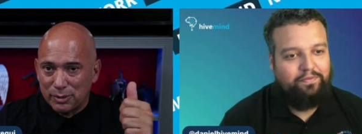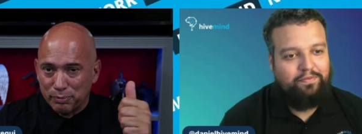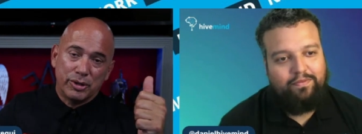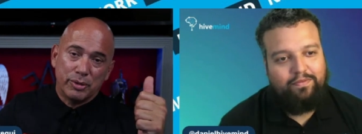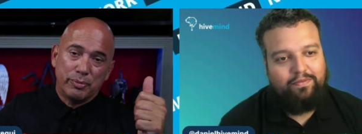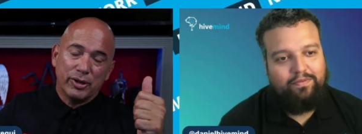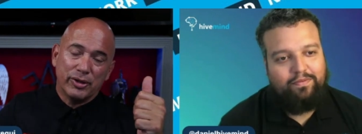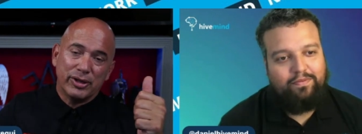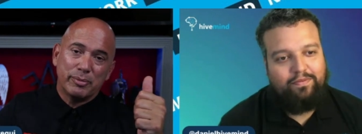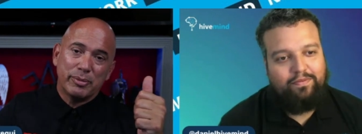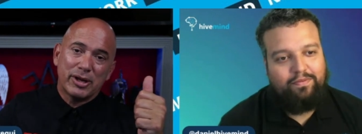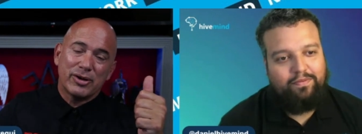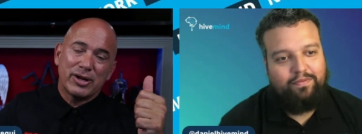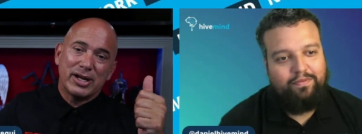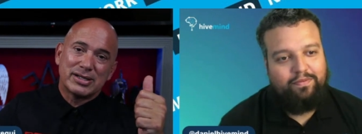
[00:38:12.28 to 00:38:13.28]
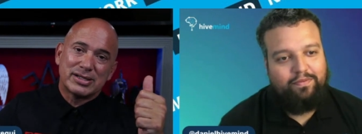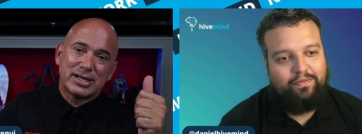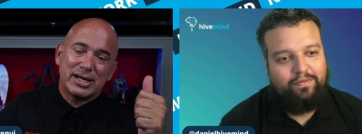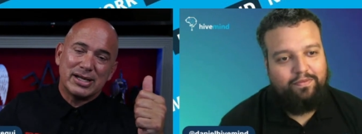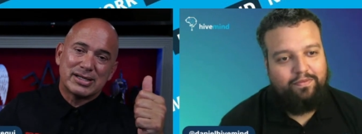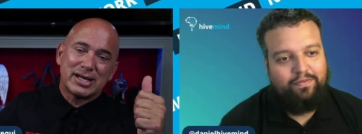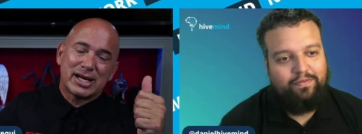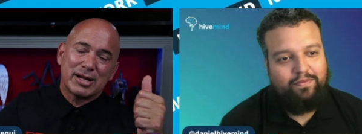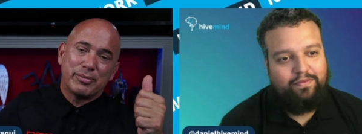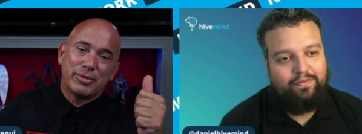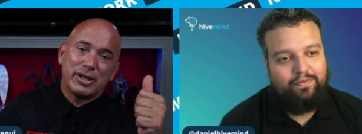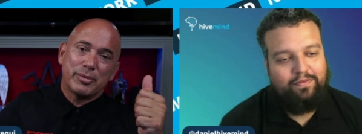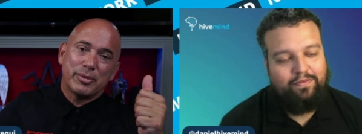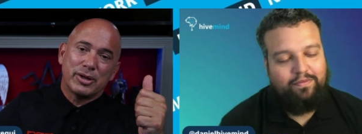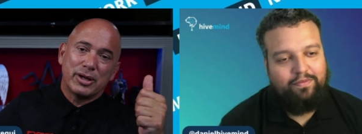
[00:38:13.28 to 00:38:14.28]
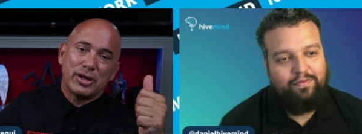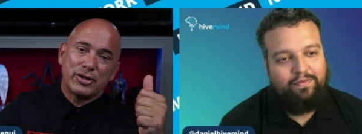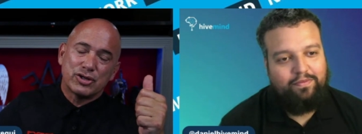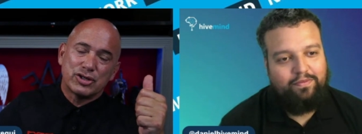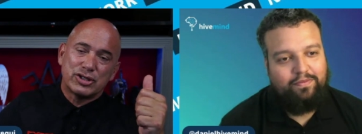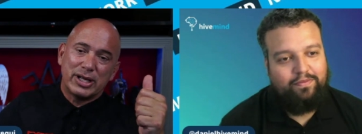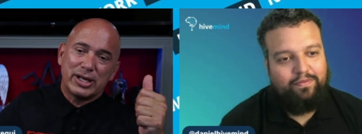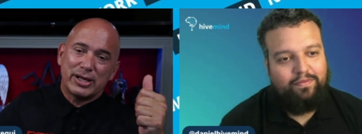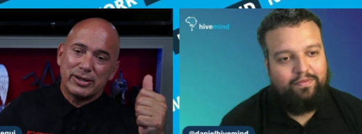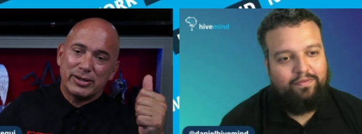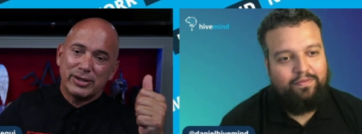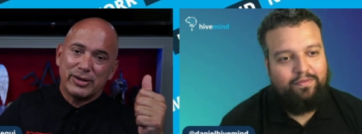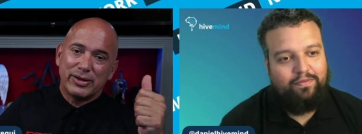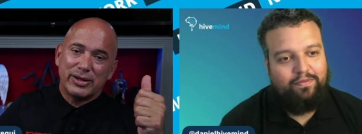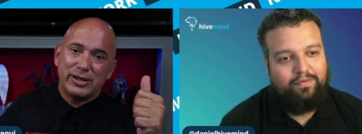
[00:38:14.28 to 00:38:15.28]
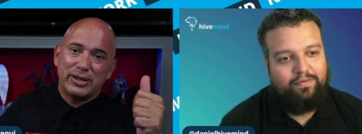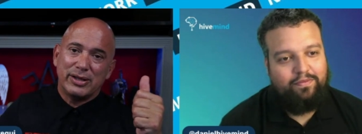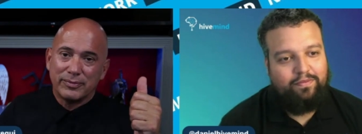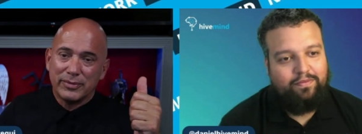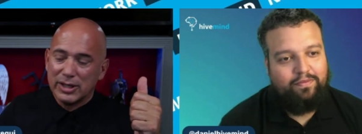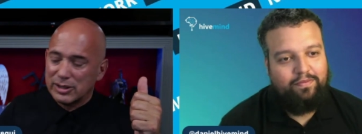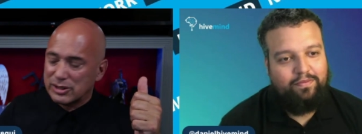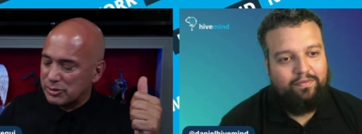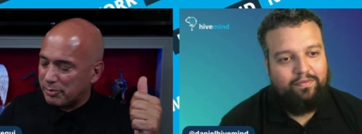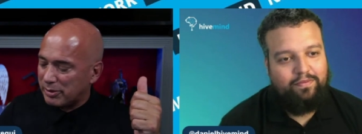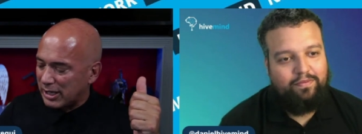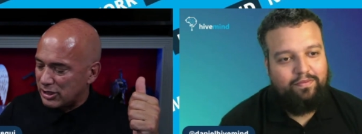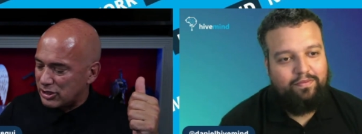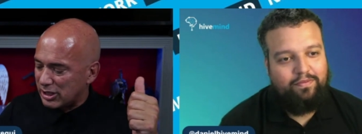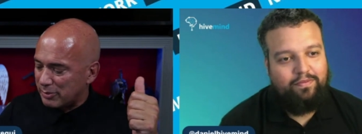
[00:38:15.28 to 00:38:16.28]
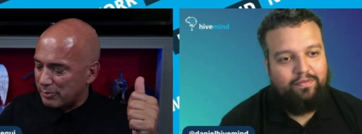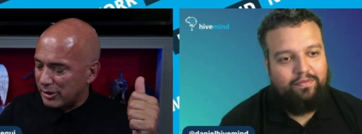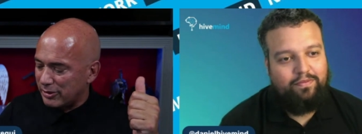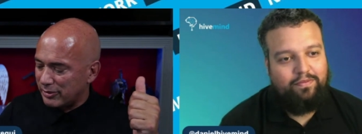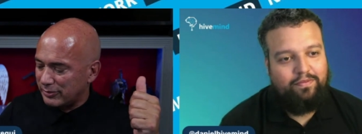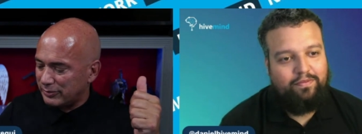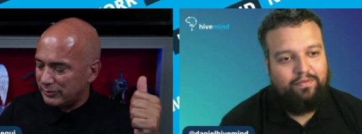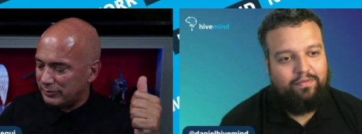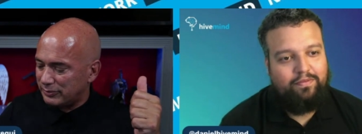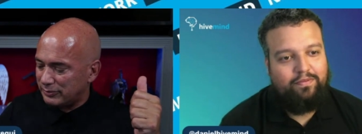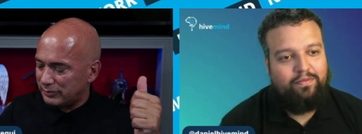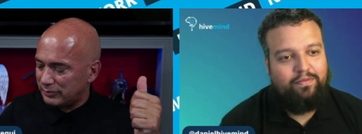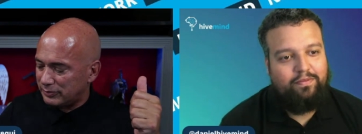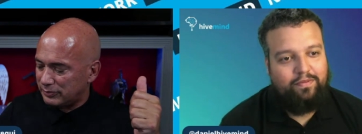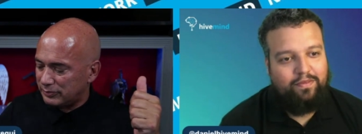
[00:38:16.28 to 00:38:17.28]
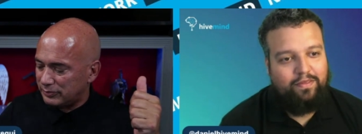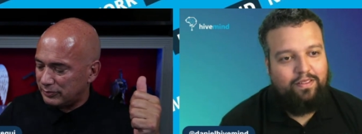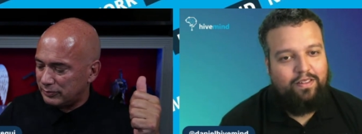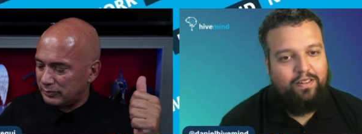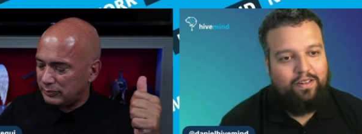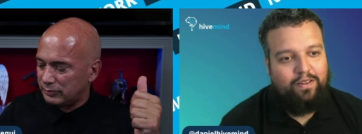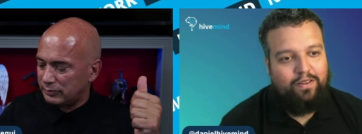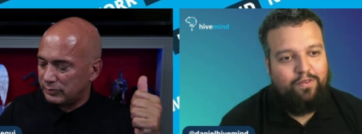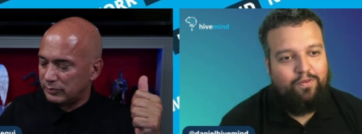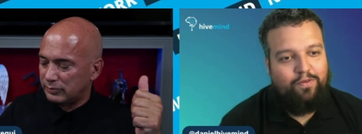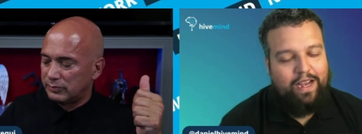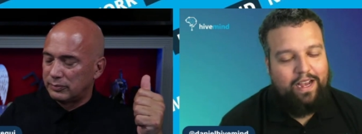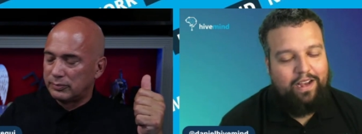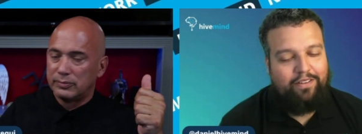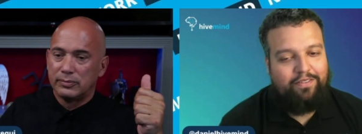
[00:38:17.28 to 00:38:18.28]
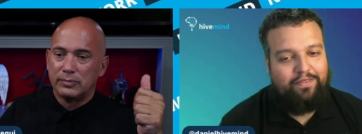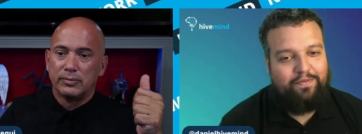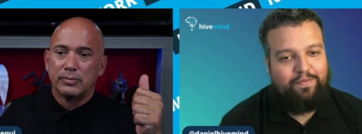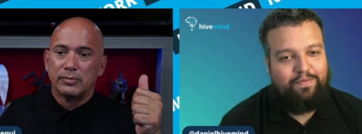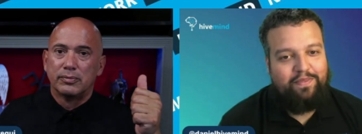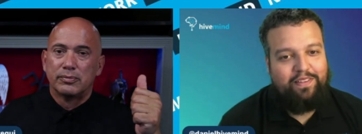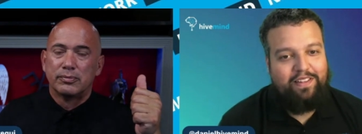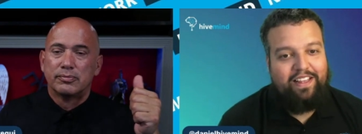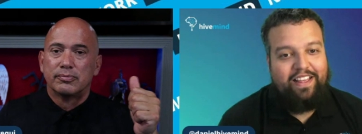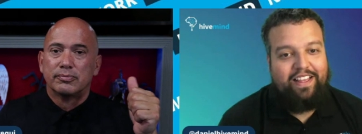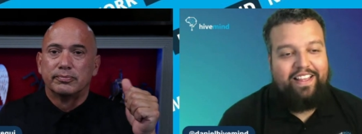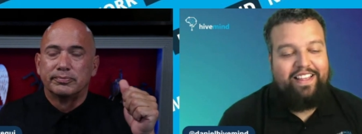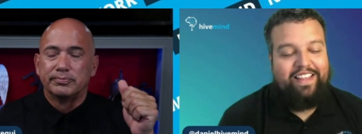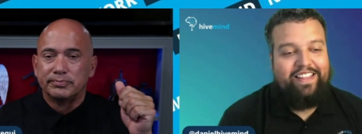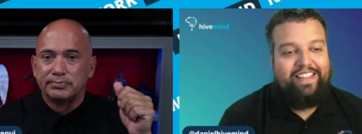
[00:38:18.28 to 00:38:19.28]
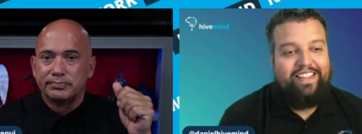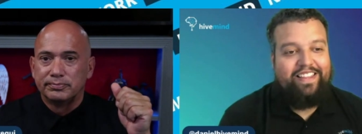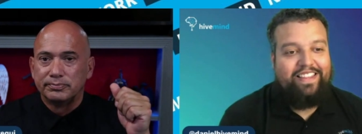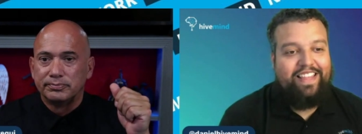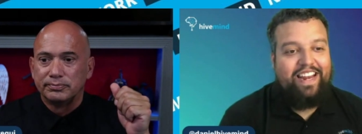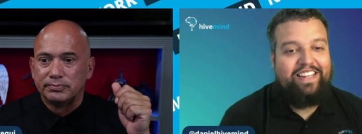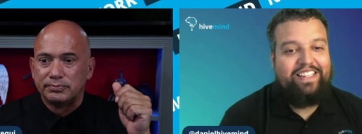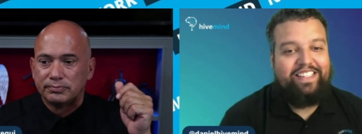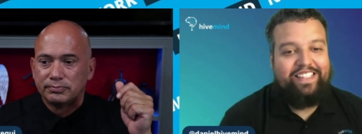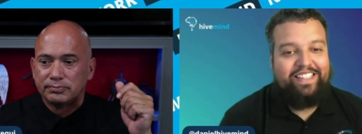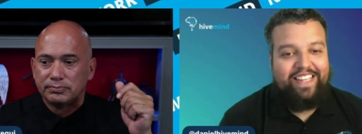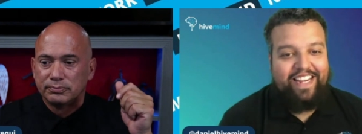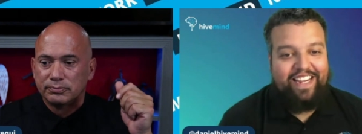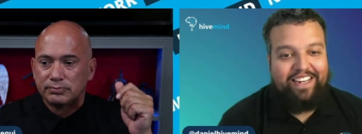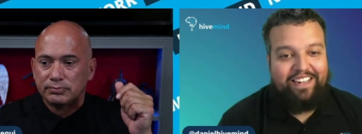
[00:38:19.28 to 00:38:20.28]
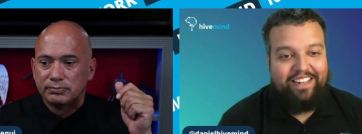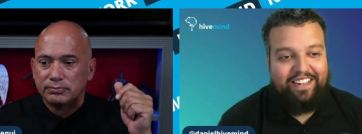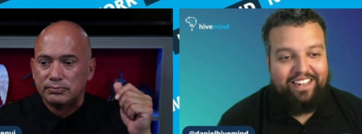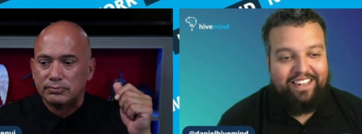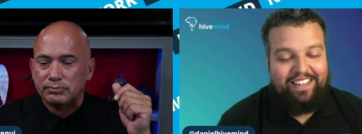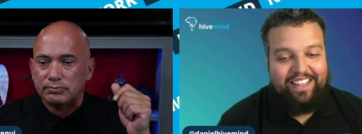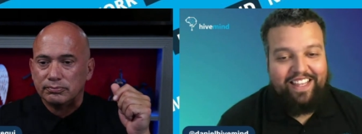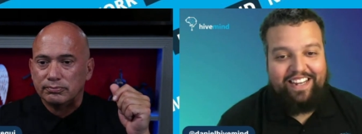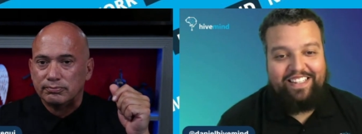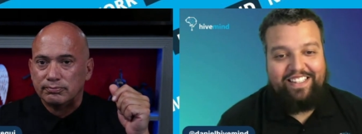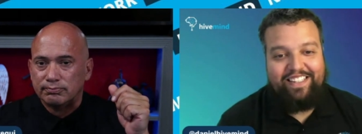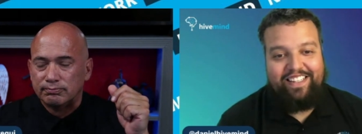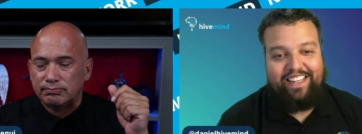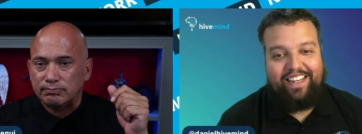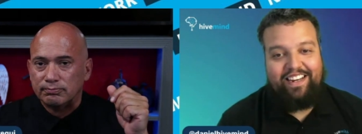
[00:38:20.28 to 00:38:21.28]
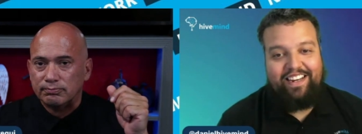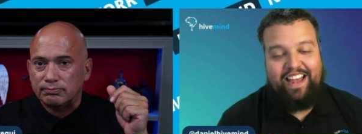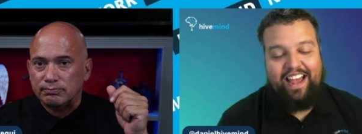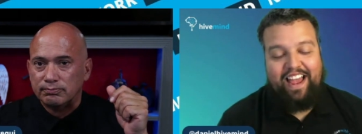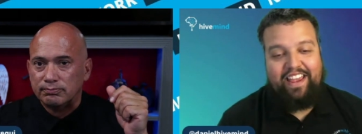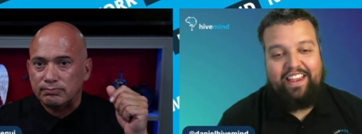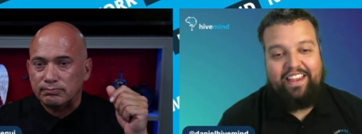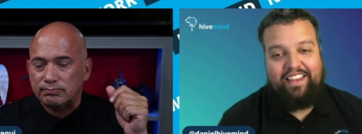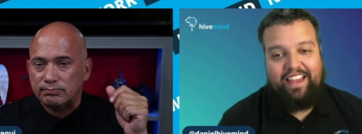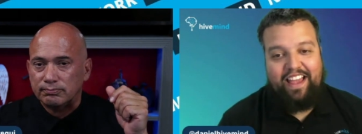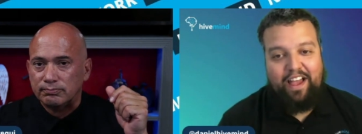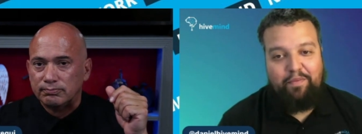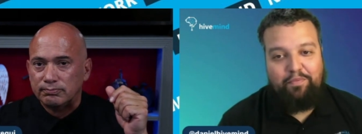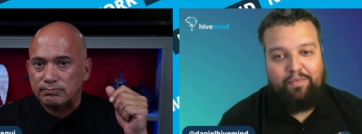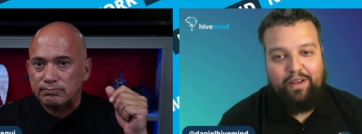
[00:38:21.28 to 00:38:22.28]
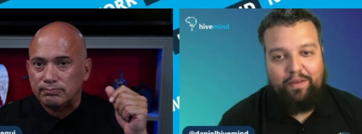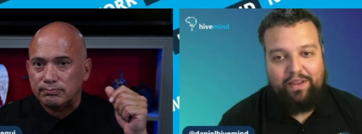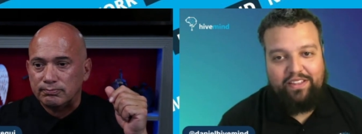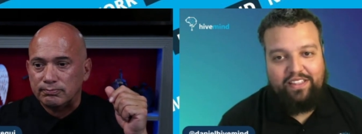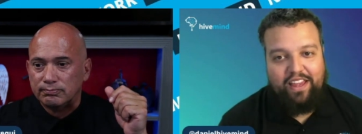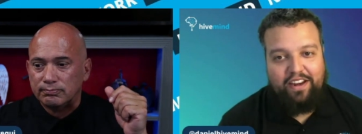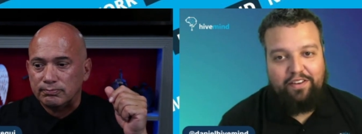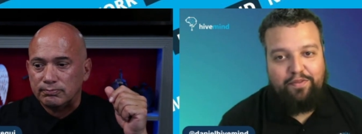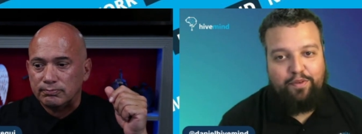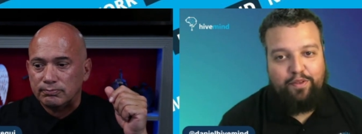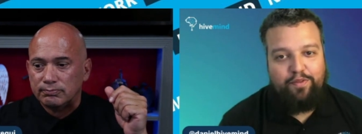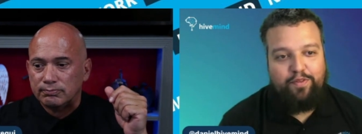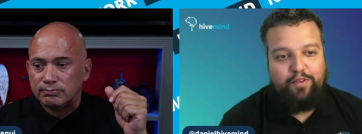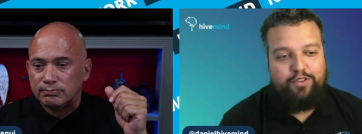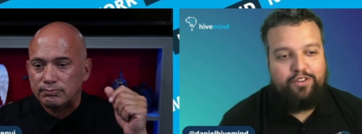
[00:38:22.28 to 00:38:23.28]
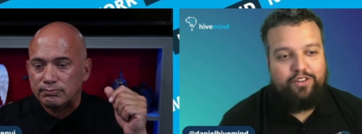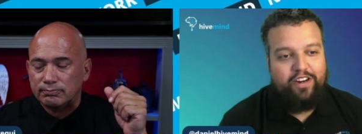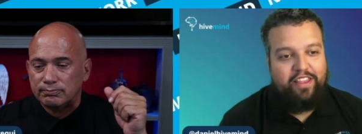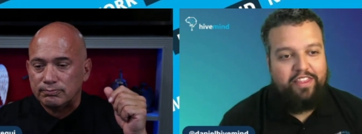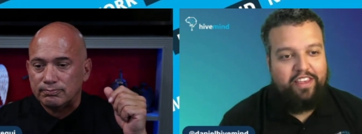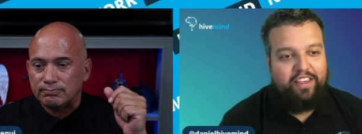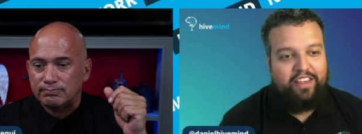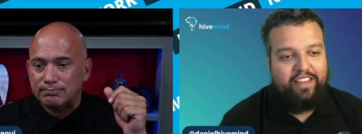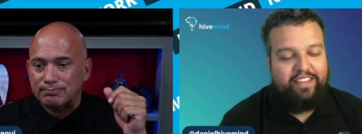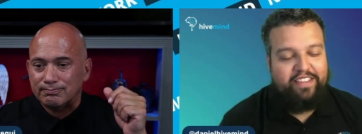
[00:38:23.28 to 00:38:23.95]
Speaker 1: the, the building better and it's got it's got to be able to understand the supply chain better.
Speaker 2: Wow. That is insane. That is insane. I, I'm I'm excited for the future and I think